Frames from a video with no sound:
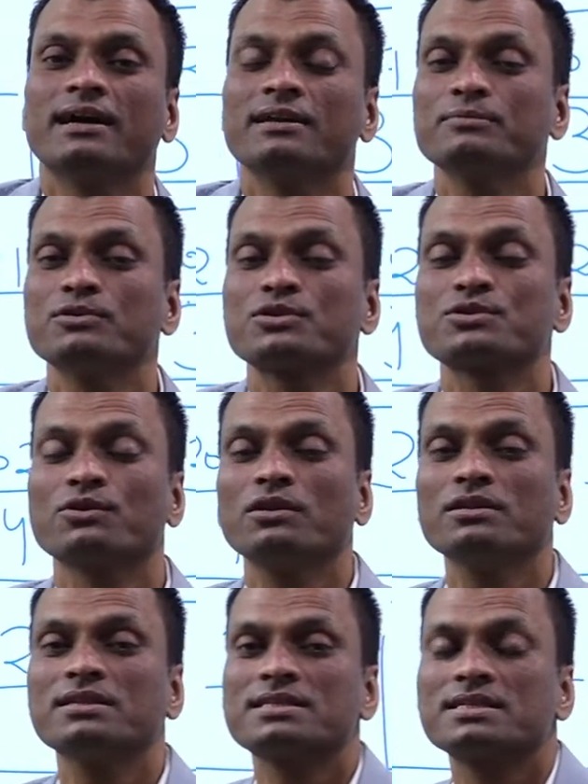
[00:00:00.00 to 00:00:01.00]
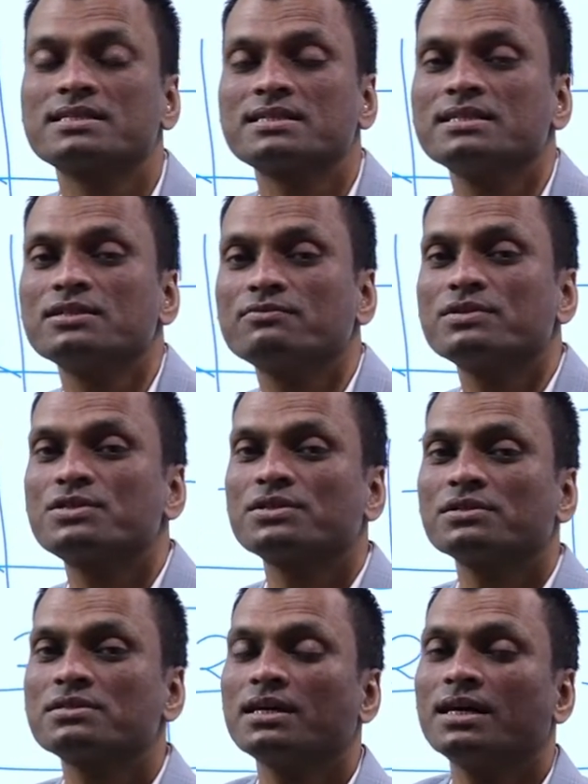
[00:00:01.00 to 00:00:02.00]
almost all the 16
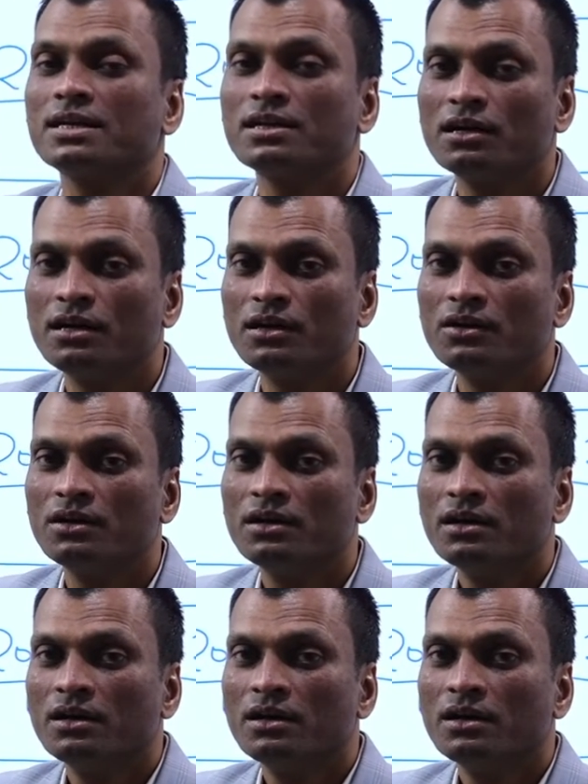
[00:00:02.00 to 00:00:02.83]
questions are now